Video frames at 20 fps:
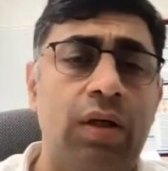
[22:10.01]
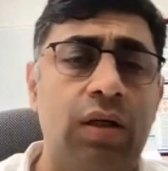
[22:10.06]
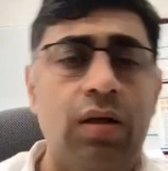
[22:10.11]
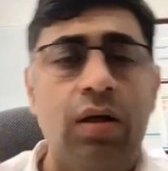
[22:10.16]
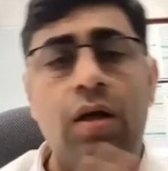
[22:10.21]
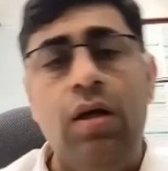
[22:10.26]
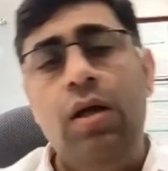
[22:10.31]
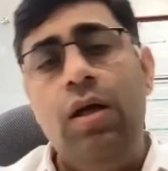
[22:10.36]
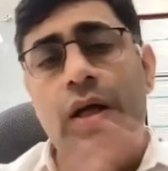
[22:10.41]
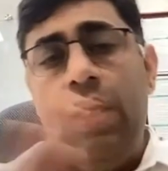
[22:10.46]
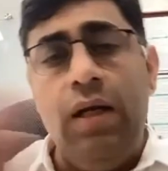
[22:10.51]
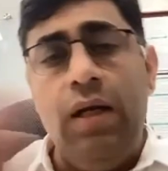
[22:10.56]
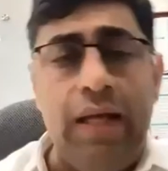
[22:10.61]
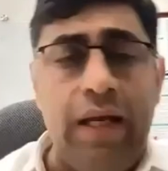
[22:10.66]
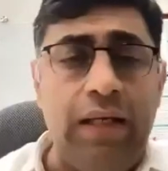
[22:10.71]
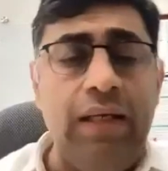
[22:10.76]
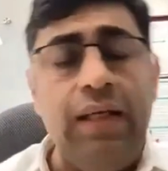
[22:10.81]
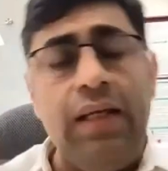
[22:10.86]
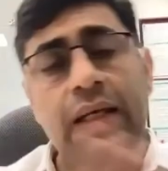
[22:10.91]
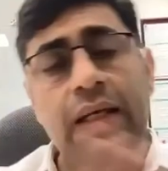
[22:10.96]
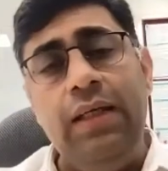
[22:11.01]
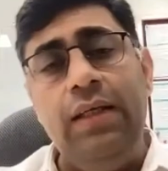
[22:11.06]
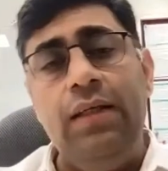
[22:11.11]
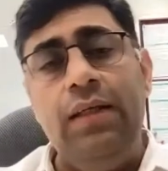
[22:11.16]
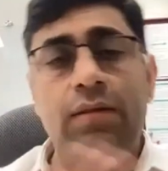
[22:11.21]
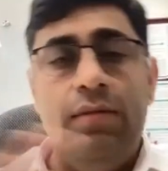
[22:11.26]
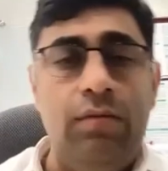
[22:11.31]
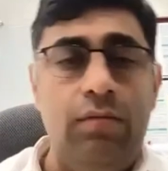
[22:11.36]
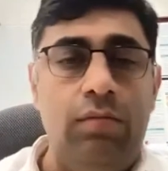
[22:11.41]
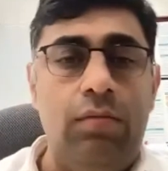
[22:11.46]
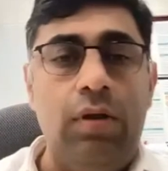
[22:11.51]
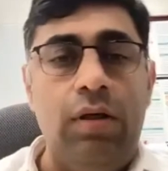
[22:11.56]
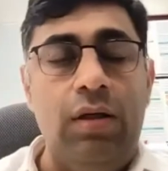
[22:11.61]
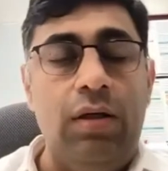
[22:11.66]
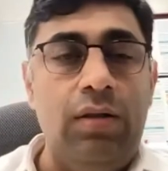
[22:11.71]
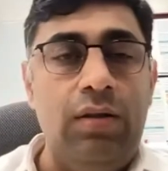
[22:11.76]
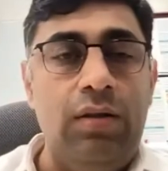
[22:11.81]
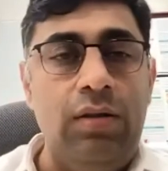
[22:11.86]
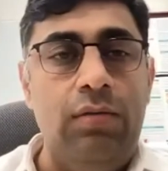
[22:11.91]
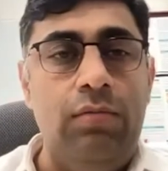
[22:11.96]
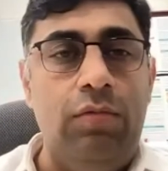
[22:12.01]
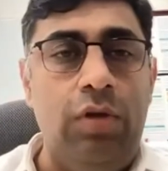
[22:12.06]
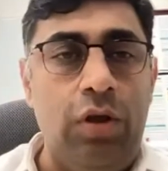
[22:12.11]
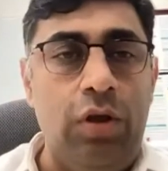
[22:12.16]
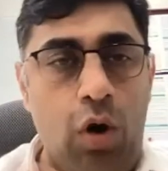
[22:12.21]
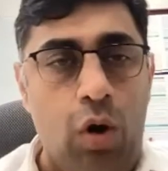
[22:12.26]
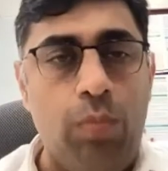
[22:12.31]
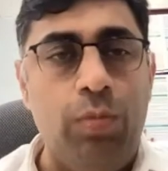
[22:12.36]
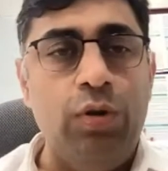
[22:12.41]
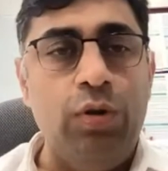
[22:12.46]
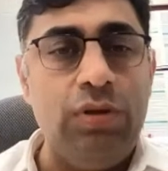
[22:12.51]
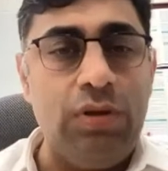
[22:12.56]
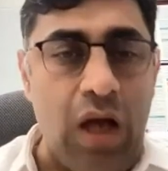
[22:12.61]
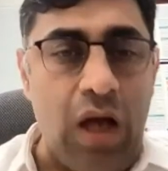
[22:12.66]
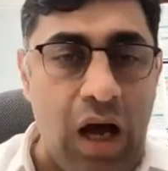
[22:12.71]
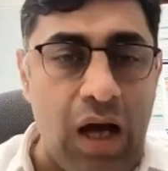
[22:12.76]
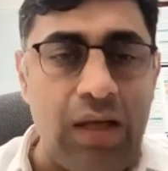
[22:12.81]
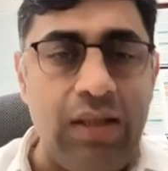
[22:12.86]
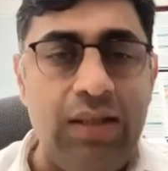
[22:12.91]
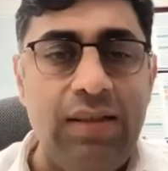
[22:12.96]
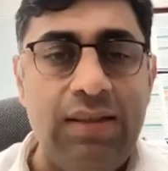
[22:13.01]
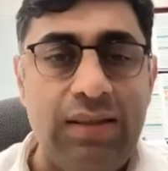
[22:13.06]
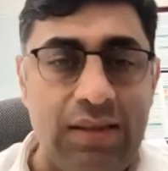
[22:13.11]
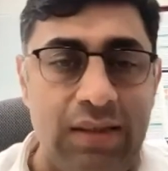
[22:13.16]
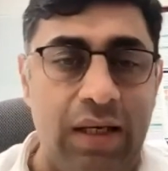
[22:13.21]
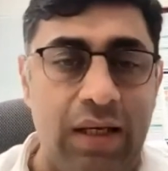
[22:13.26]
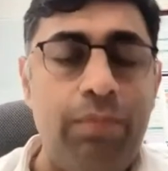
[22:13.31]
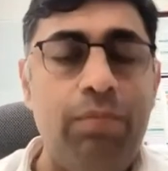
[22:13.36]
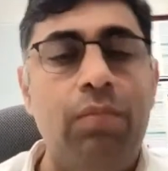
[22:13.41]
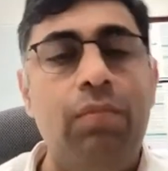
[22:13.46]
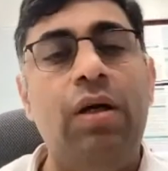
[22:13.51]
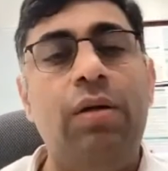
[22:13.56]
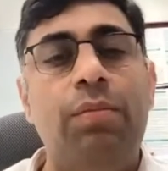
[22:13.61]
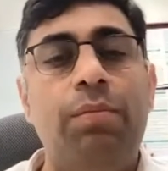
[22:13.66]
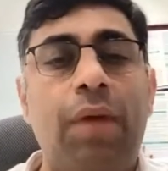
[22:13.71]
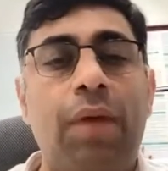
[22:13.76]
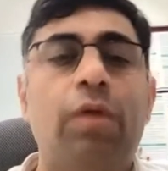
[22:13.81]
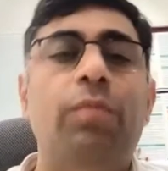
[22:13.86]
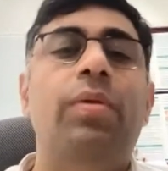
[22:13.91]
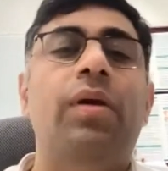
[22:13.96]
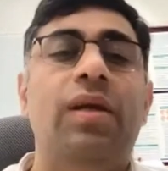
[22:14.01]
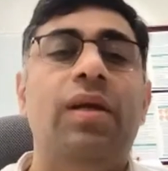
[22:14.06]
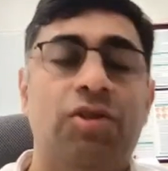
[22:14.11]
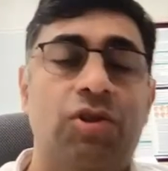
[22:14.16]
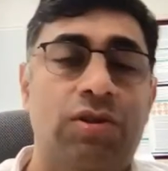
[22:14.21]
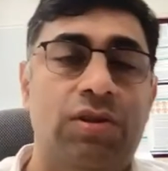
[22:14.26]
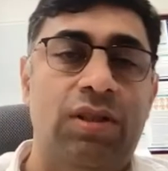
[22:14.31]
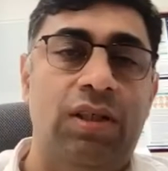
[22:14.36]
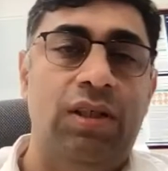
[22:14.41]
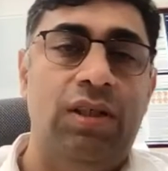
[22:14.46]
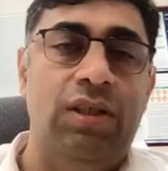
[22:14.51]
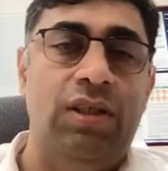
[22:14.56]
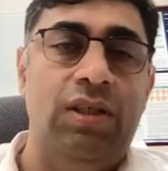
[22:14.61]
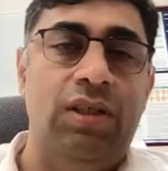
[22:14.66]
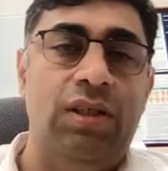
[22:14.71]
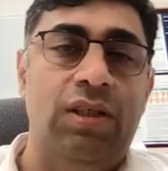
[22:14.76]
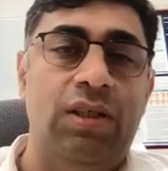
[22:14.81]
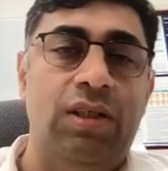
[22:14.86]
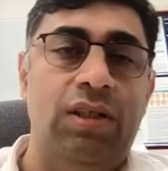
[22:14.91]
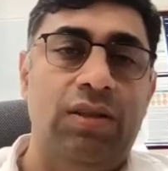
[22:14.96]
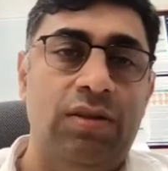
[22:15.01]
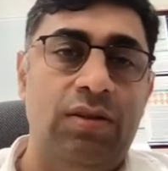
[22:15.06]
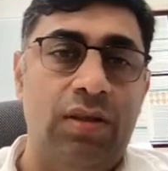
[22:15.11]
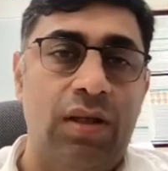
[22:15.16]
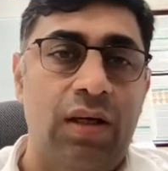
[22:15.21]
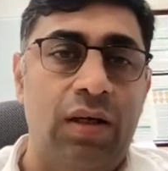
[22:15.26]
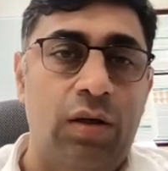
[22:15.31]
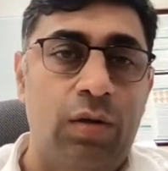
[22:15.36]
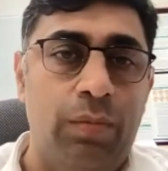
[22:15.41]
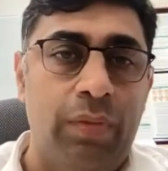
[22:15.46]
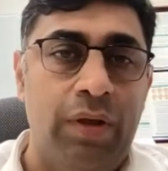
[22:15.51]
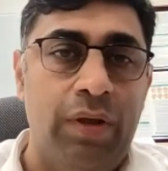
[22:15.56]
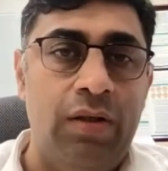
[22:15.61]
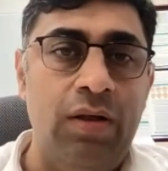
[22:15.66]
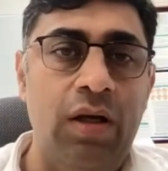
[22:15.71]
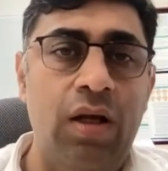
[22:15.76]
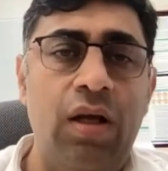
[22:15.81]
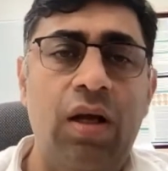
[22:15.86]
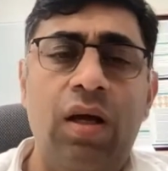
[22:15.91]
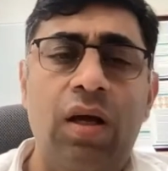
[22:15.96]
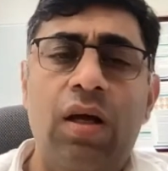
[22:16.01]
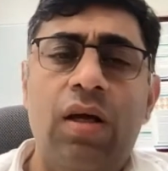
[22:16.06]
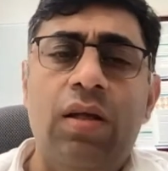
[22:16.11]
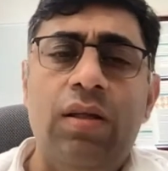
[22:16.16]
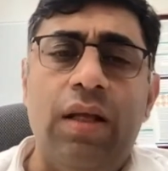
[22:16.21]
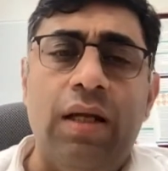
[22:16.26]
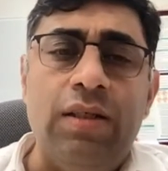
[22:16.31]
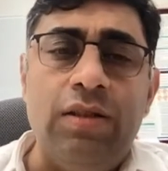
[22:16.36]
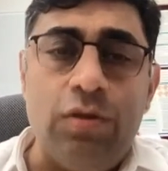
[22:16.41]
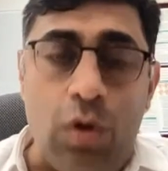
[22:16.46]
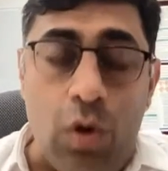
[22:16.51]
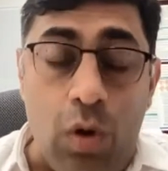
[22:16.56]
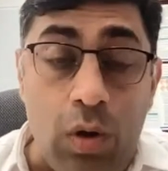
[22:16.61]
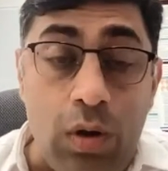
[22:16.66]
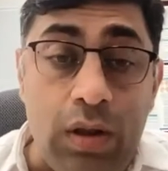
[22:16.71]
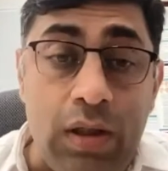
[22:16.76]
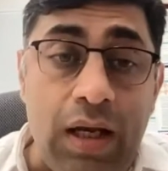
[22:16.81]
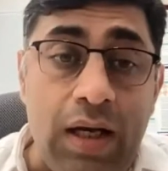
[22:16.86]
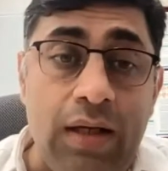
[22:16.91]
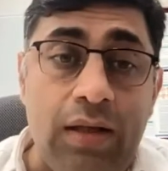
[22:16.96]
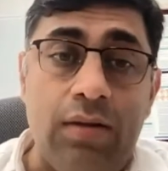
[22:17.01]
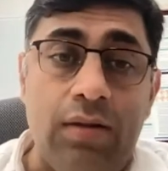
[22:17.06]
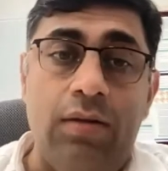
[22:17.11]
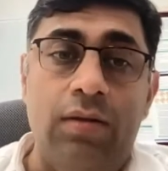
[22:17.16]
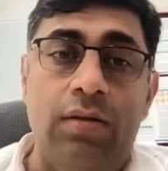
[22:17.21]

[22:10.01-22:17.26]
But technically, the hormones are the same, but manipulation changes a little bit. That's all that